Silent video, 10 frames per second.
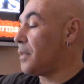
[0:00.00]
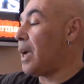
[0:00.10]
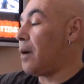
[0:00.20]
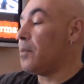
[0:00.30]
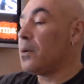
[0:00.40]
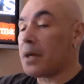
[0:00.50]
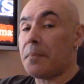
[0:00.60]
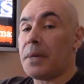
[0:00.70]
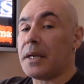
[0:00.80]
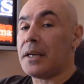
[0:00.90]
Yeah, we'll
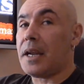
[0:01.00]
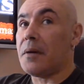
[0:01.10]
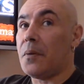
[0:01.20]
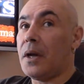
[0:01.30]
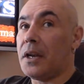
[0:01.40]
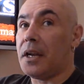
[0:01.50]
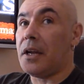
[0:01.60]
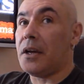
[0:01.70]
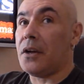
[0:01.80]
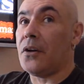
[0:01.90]
come back to that one
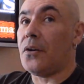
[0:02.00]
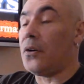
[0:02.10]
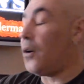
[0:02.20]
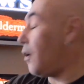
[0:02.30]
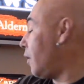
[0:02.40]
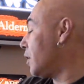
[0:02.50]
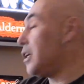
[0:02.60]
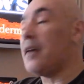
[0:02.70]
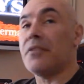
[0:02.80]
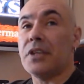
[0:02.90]
on
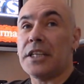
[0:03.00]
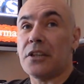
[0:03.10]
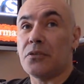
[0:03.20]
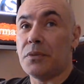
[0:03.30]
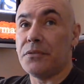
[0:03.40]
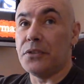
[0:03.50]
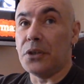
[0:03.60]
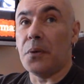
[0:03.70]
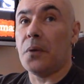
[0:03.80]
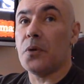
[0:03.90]
another little
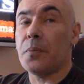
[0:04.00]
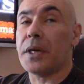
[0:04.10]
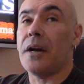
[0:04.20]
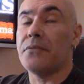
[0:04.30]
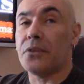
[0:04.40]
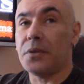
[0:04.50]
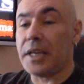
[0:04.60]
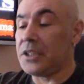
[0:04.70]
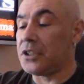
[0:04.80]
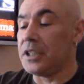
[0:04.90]
review. I will be going through
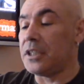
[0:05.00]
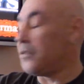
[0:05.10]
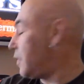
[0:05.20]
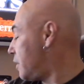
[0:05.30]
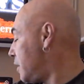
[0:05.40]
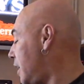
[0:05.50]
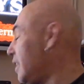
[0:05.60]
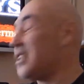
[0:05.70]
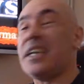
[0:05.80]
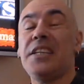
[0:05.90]
each
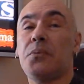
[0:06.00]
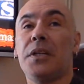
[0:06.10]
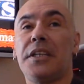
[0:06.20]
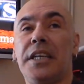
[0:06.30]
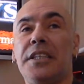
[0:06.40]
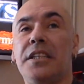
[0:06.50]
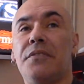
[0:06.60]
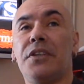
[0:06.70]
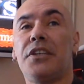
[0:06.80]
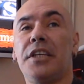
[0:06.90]
one of these
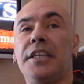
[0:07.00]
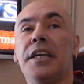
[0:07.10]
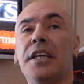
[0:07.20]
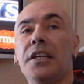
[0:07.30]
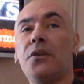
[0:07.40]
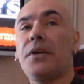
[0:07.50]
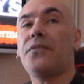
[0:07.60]
individually, quick